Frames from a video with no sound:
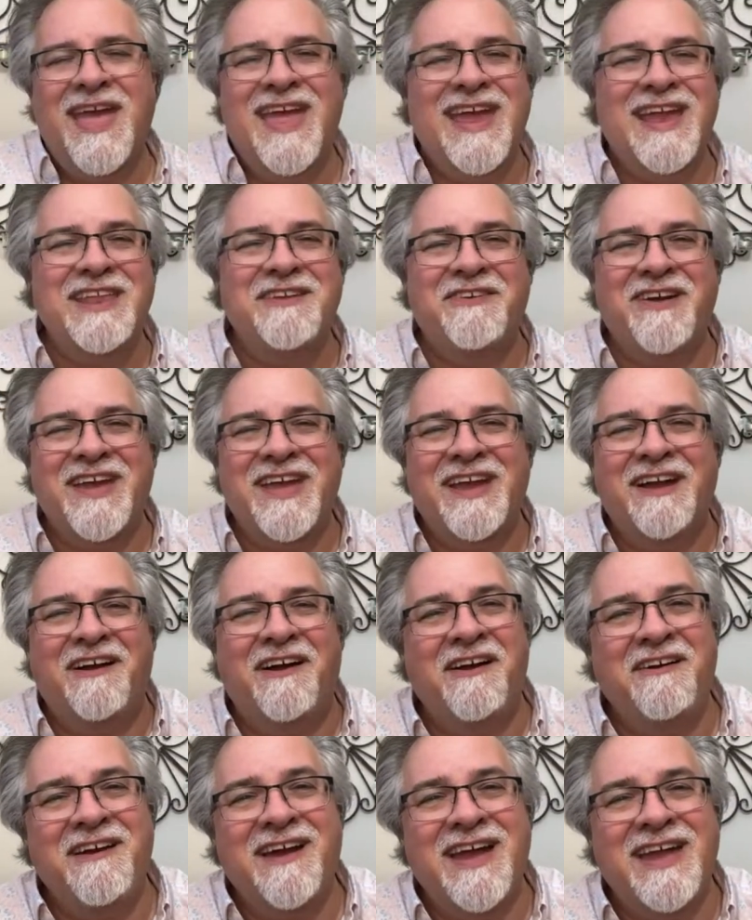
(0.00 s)
Anyway,
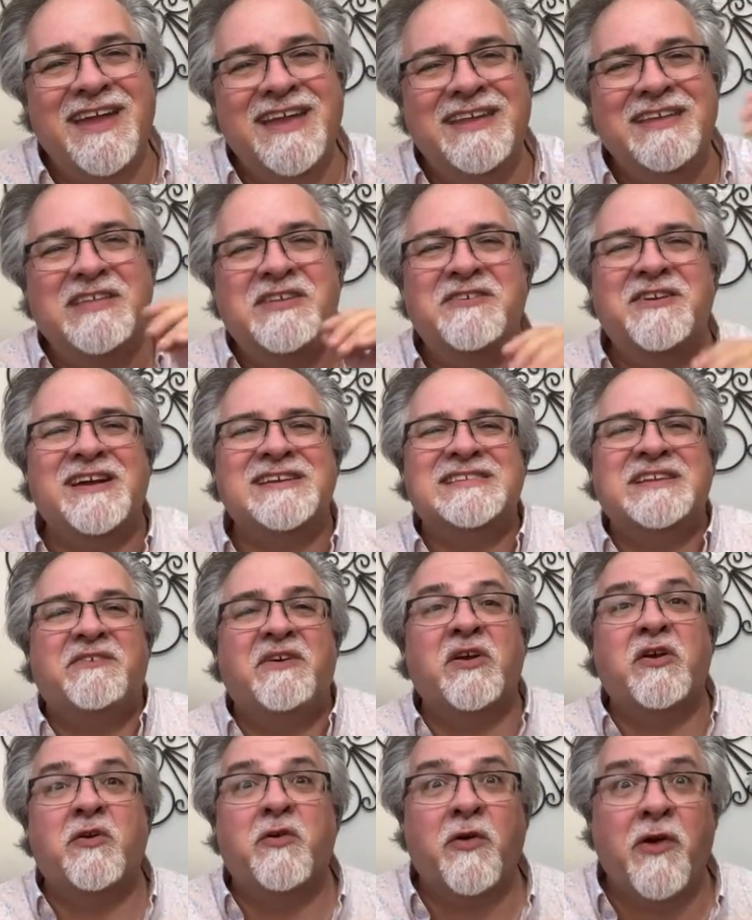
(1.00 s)
all right, you guys
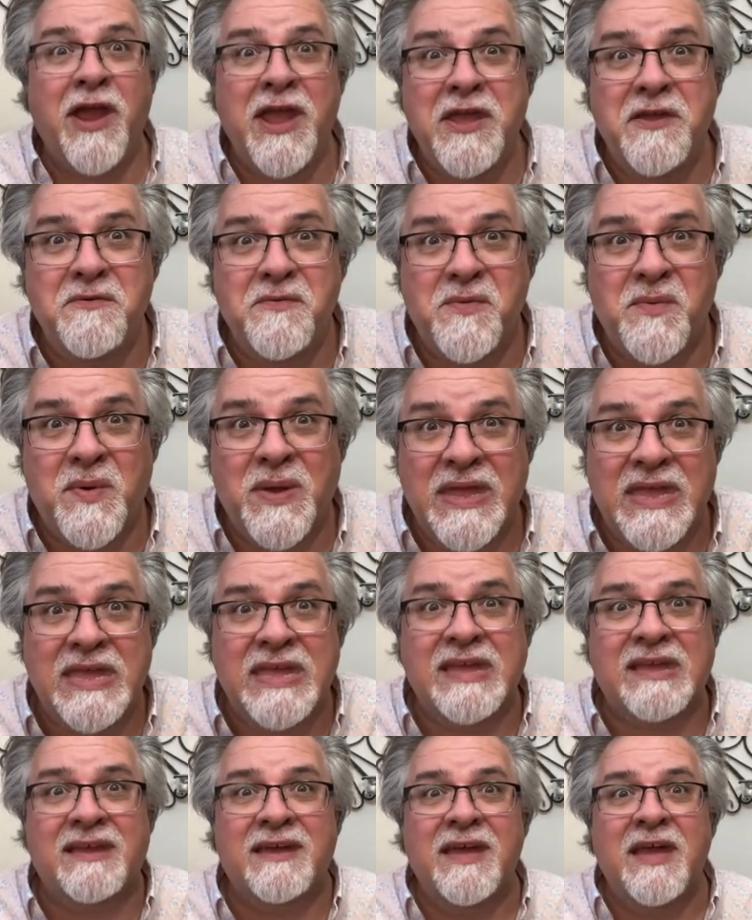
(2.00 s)
have a great
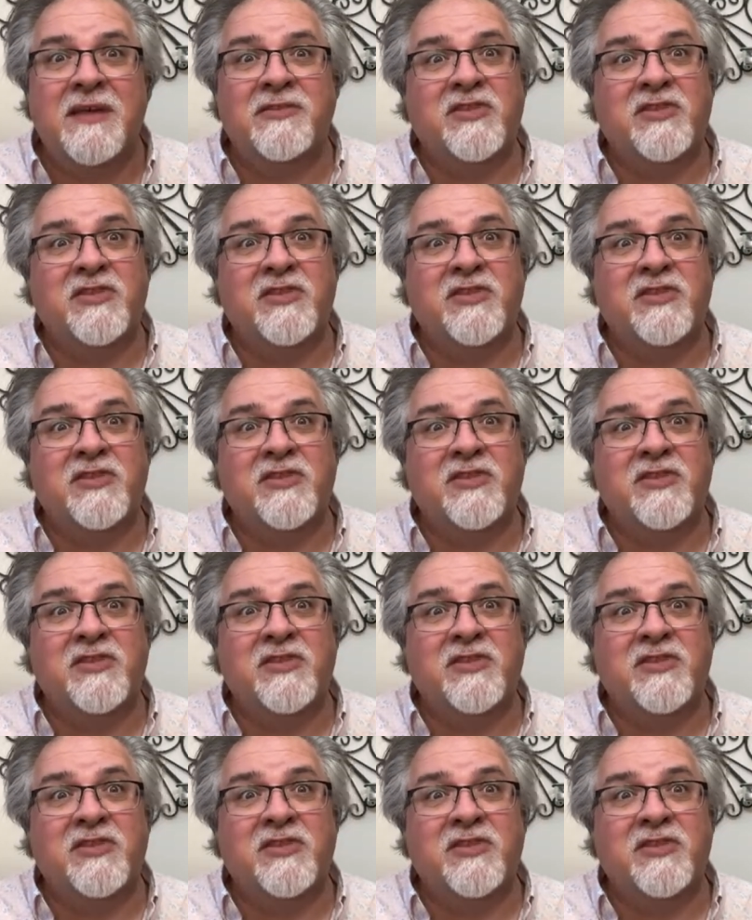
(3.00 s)
week.